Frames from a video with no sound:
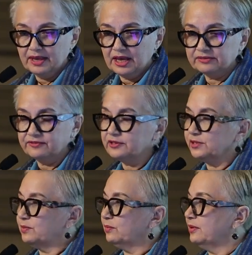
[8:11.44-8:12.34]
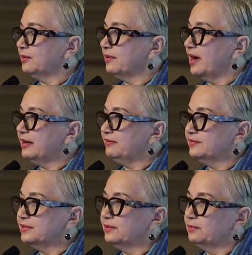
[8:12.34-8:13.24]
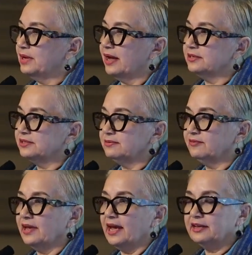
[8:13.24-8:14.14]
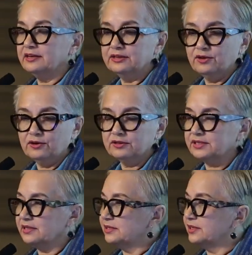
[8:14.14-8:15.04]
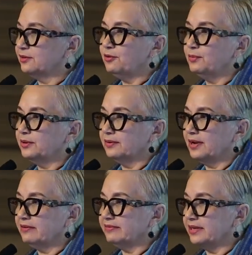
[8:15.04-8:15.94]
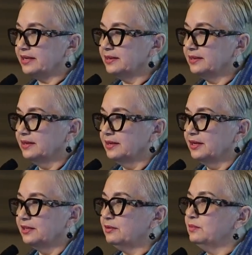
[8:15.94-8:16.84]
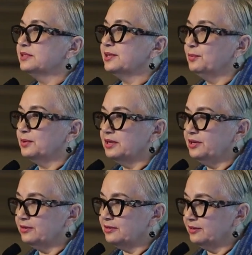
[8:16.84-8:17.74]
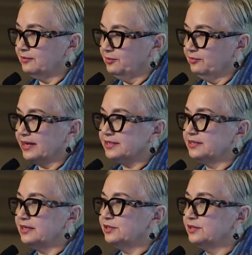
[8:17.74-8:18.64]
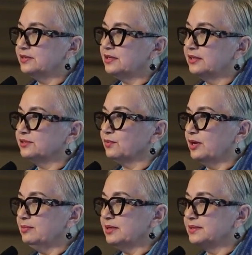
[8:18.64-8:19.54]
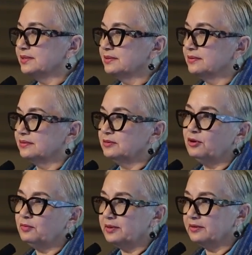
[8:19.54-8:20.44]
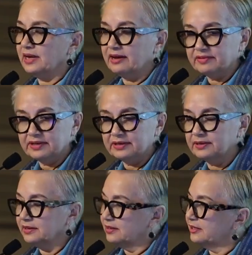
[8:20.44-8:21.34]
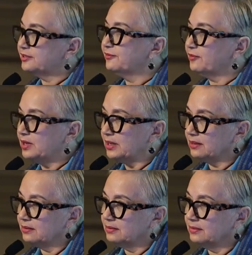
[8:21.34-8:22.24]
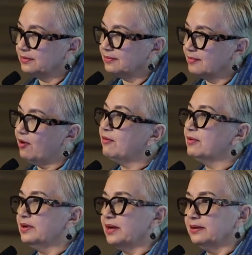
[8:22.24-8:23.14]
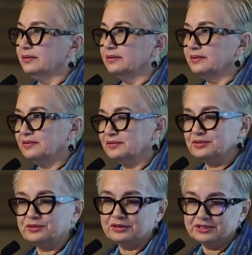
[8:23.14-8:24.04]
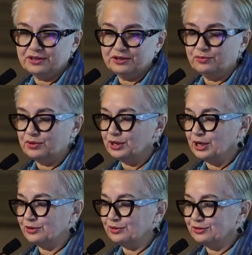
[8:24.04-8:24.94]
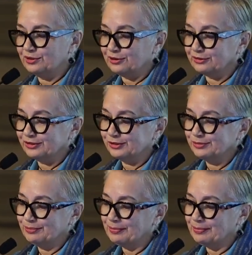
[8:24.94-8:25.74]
At first, when we arrived, we asked them if they had any dogs, and they said, no, we don't have any. Then we said, we're here to give you vaccinations against rabies. No, we don't have any. It's free. Oh, okay. So they started bringing out their dogs.